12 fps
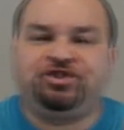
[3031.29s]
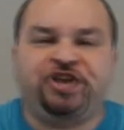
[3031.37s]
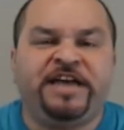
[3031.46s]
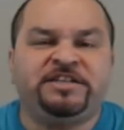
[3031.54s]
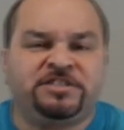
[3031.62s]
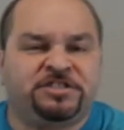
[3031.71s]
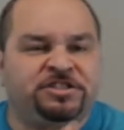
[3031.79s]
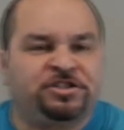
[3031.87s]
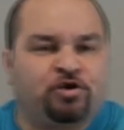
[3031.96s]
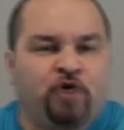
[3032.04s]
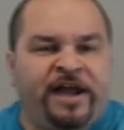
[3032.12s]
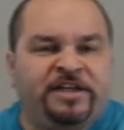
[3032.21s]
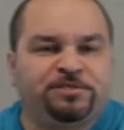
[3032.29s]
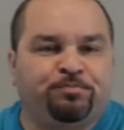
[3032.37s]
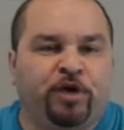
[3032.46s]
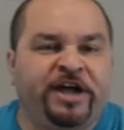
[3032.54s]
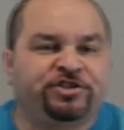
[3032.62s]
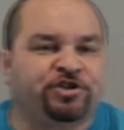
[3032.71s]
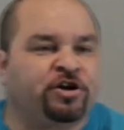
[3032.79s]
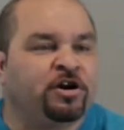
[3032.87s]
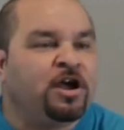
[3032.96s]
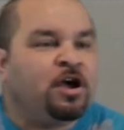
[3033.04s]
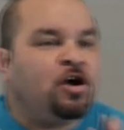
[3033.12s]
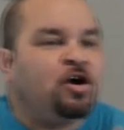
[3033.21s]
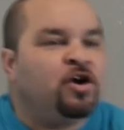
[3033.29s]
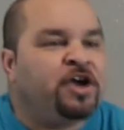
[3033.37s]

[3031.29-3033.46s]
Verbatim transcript: Jesus is the greatest preacher,